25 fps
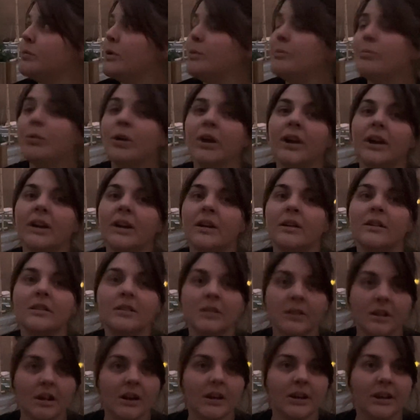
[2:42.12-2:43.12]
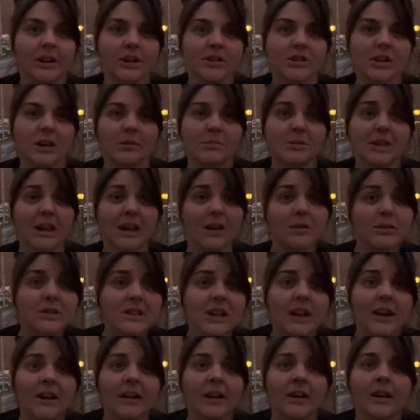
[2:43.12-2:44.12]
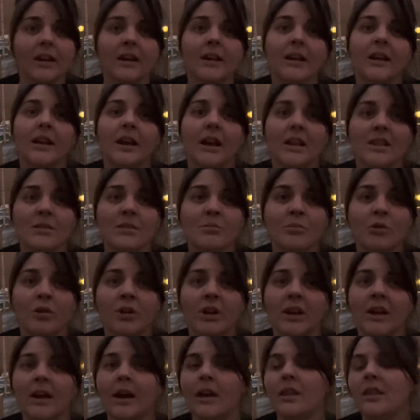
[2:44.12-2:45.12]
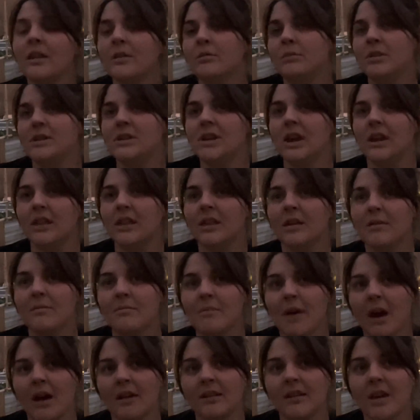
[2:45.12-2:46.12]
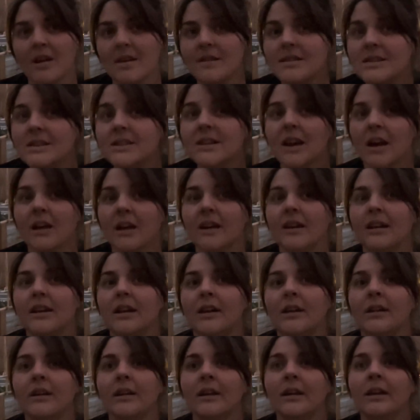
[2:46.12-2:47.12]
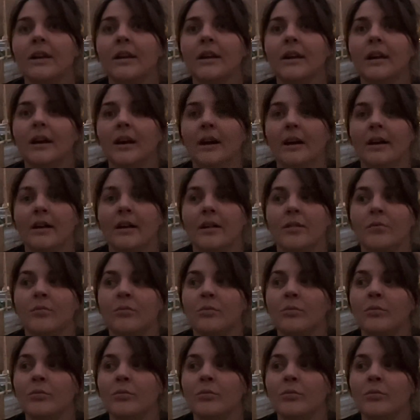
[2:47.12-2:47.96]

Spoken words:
bring the clear tubs outside in the morning, and then we take them back inside when